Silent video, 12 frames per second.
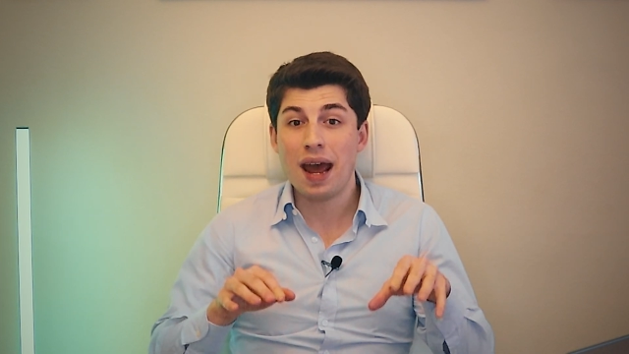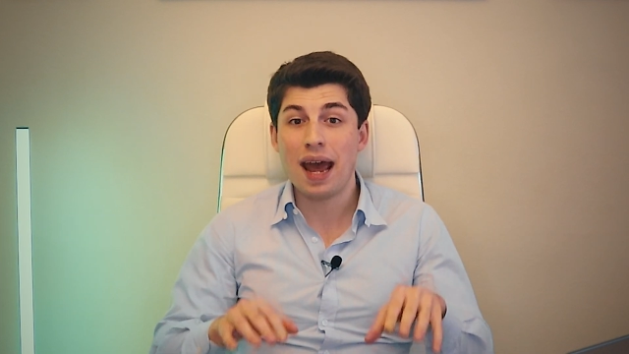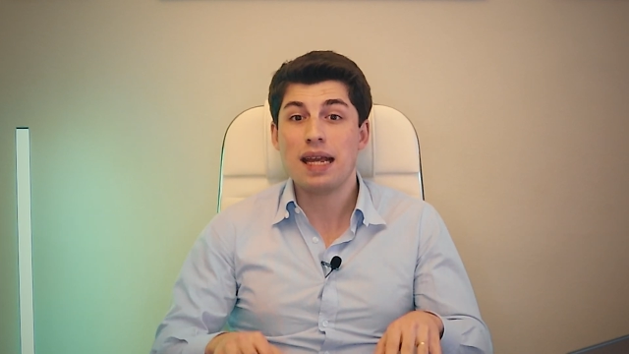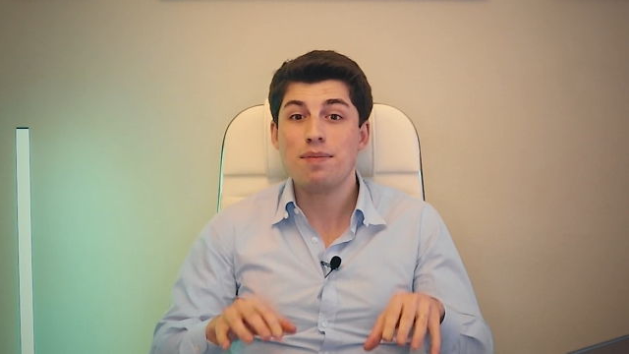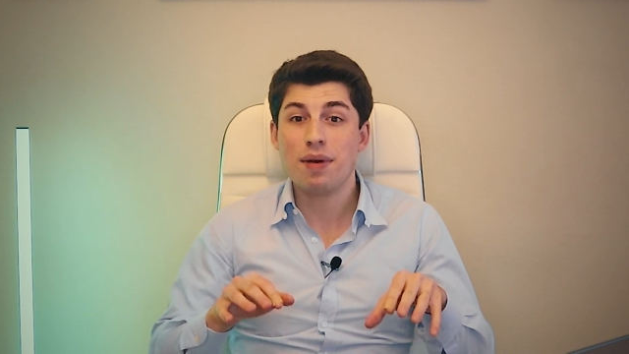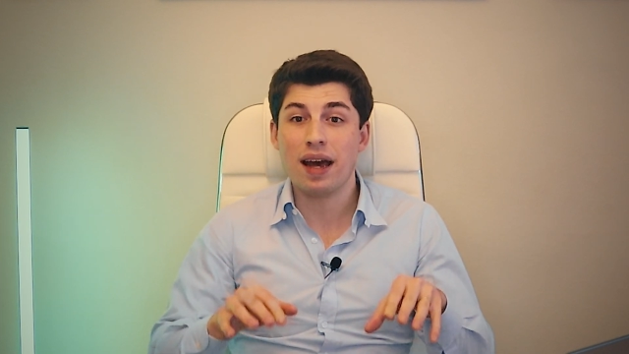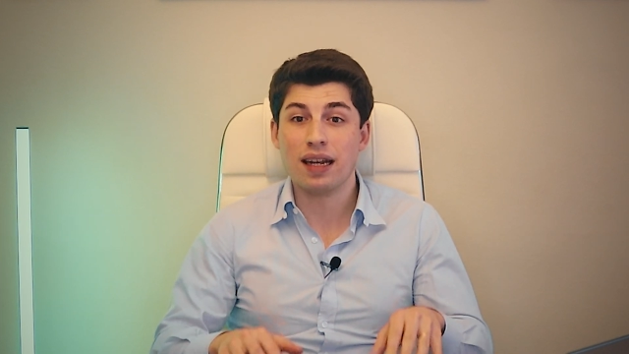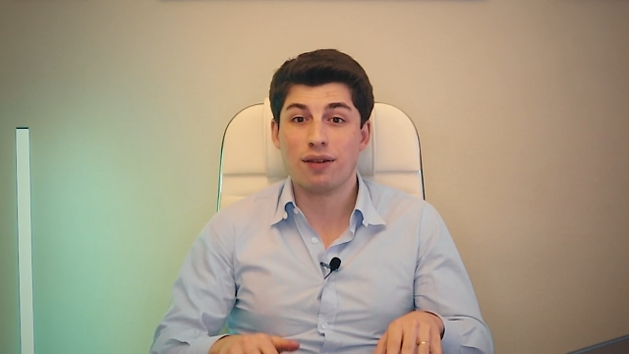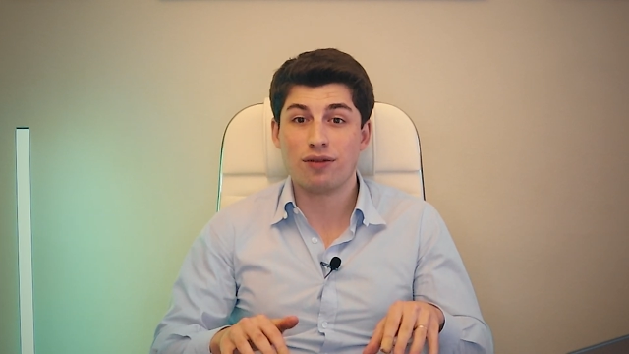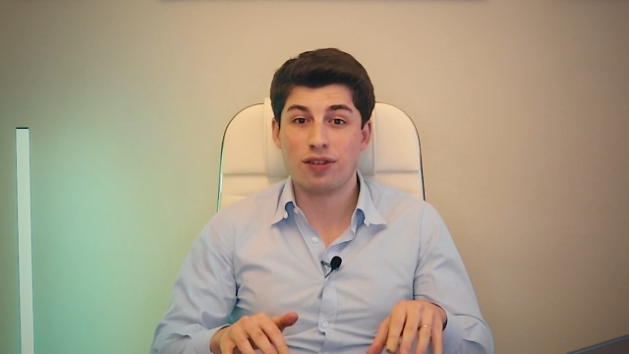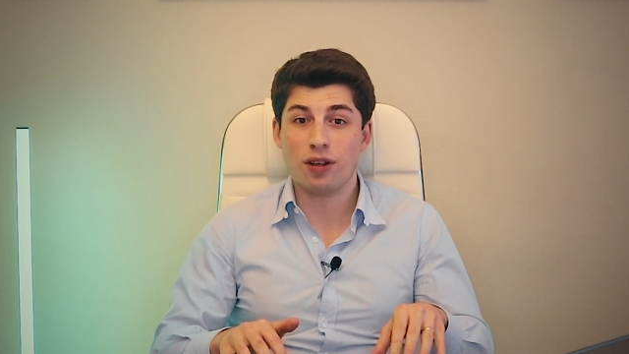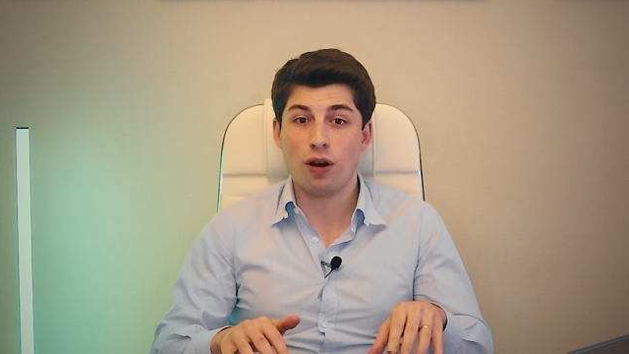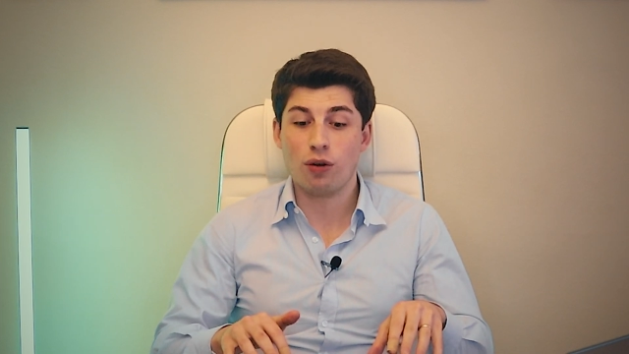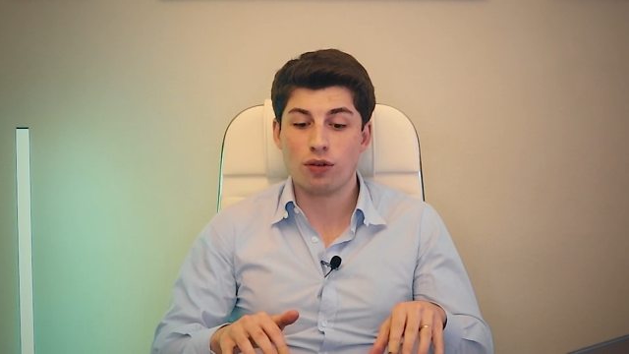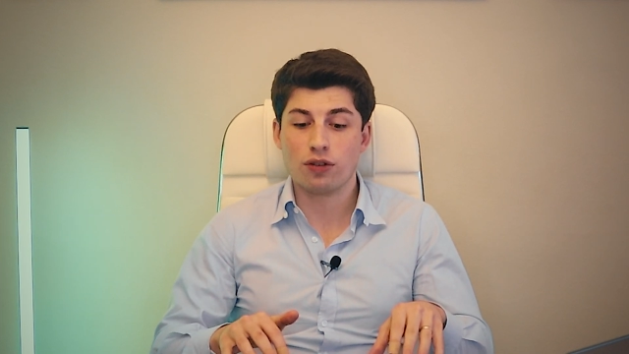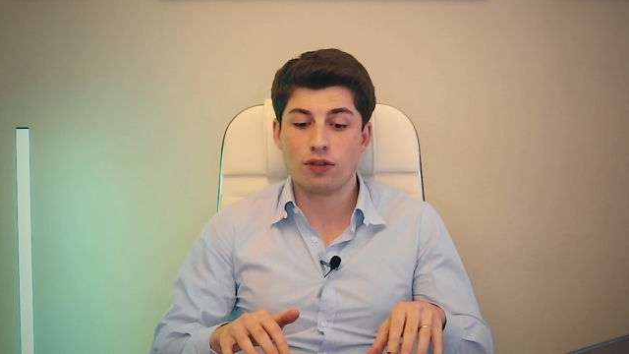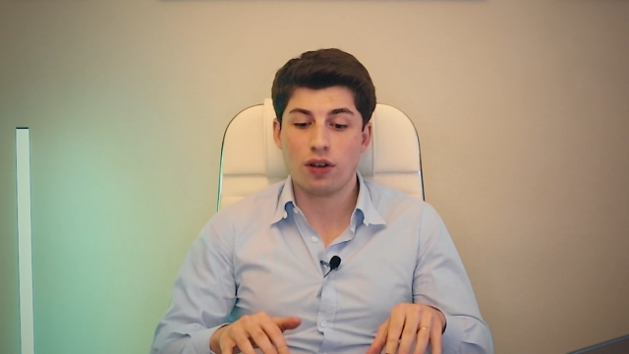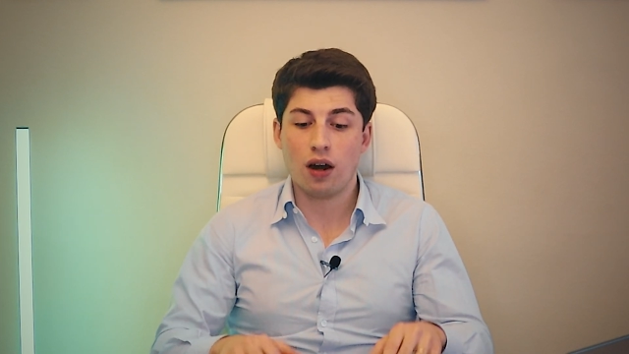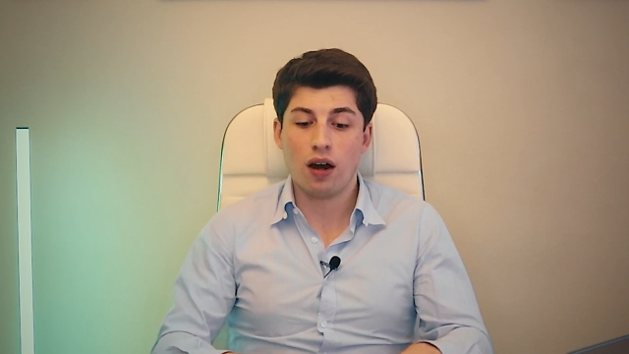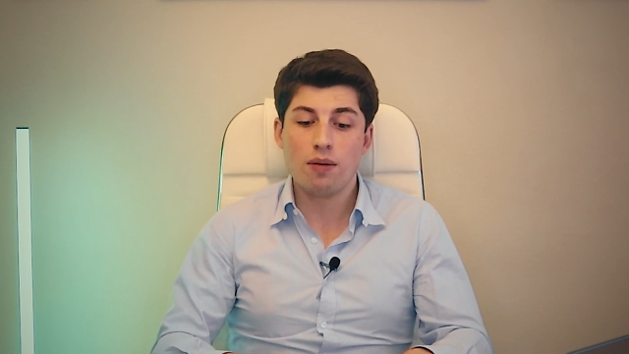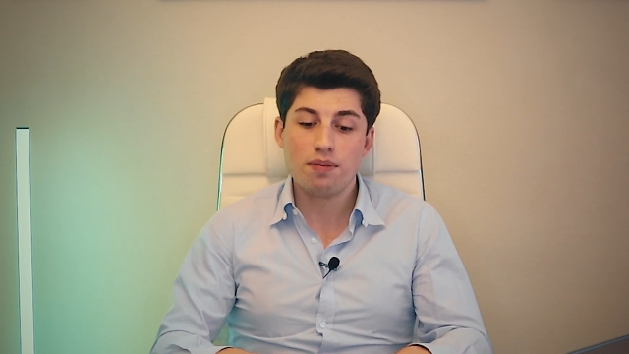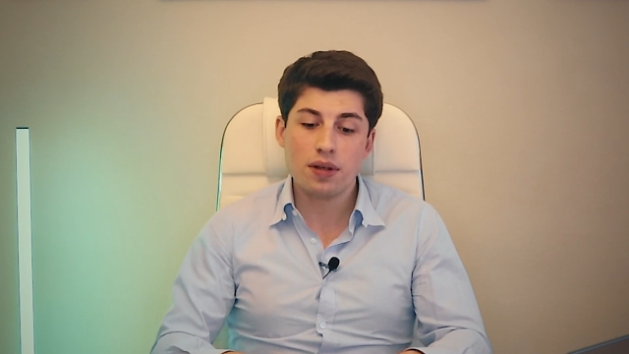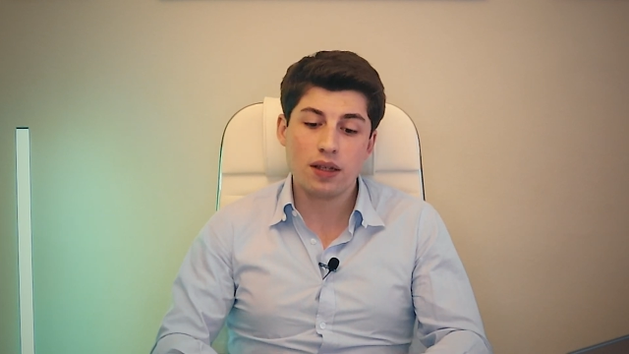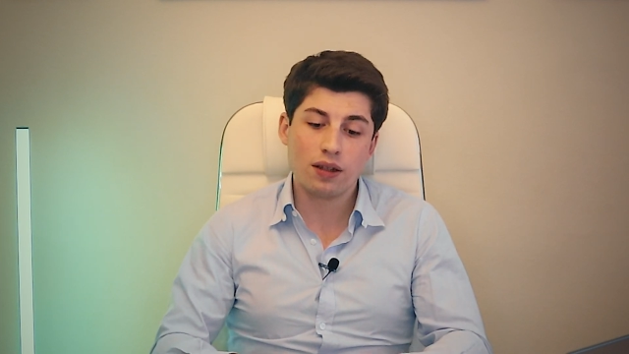Ape NFT holders
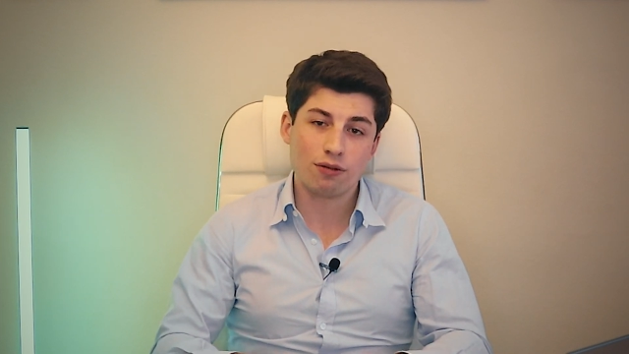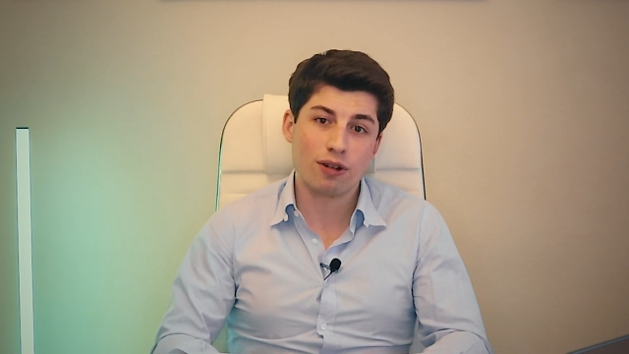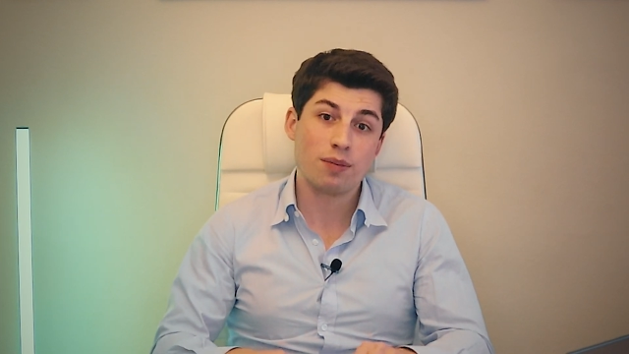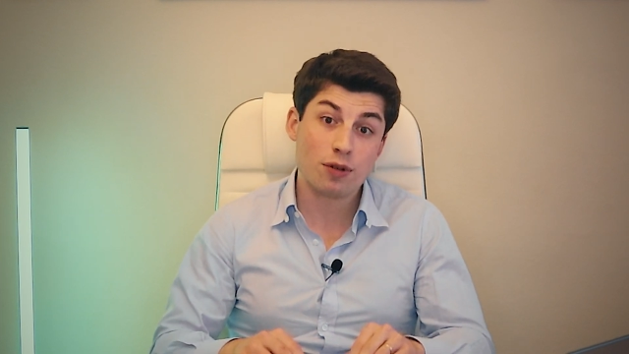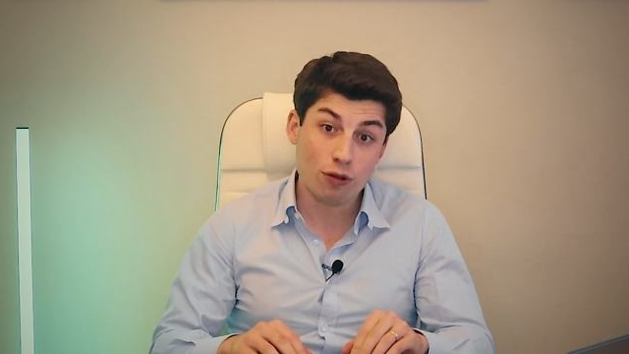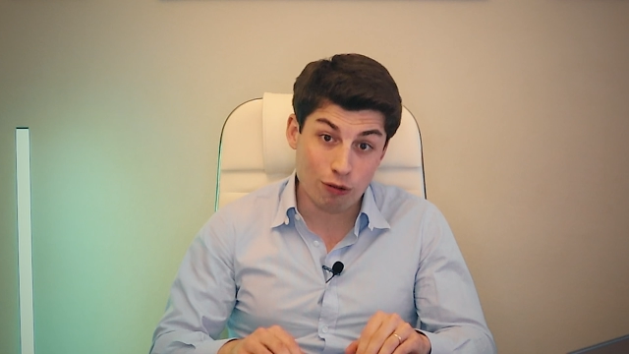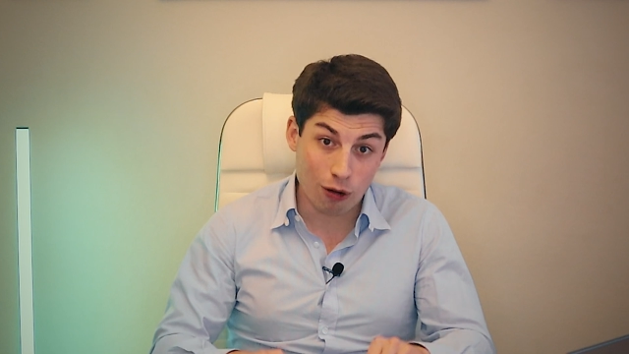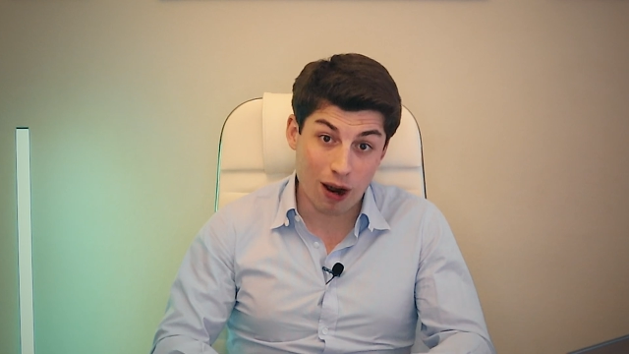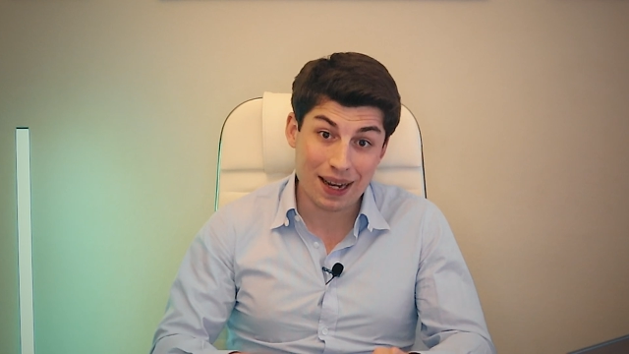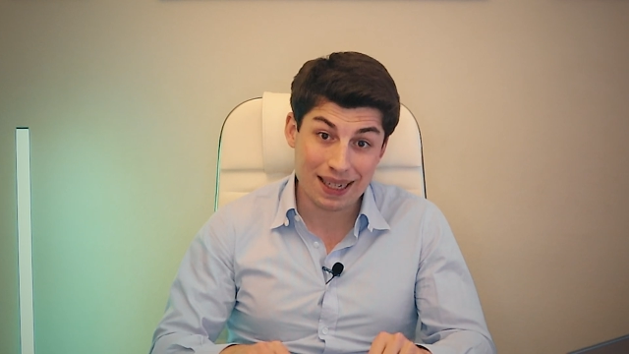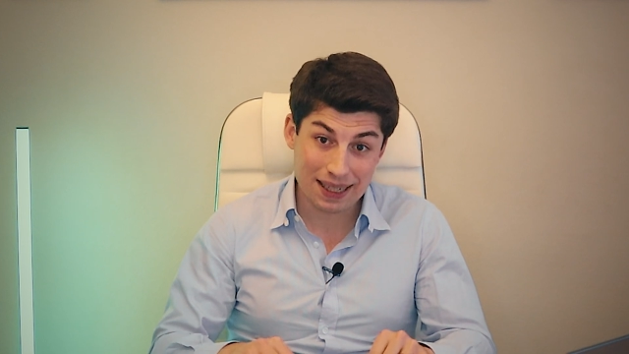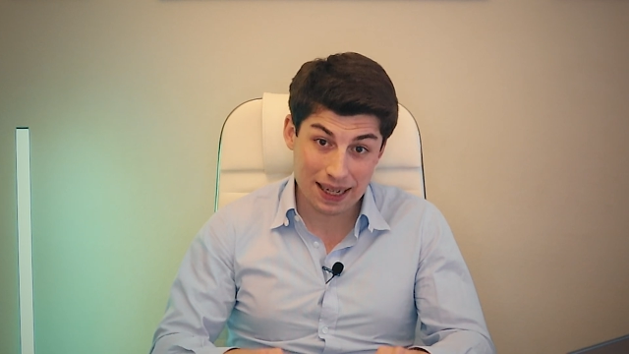are being reaped right